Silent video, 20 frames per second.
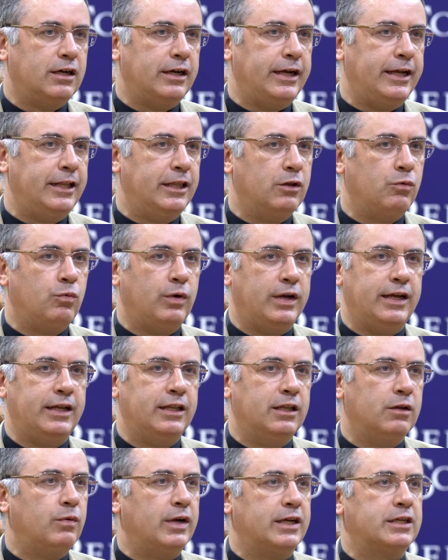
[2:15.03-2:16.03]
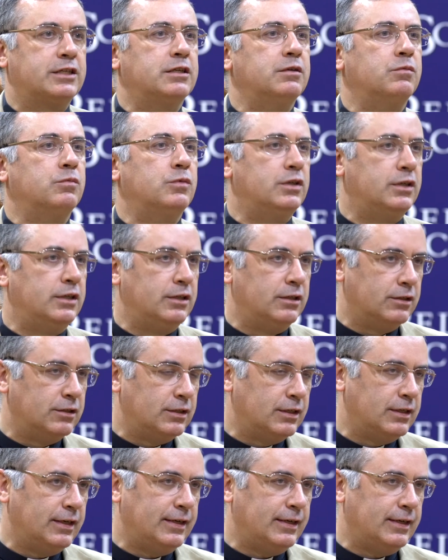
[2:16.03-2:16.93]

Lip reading: in the Western world.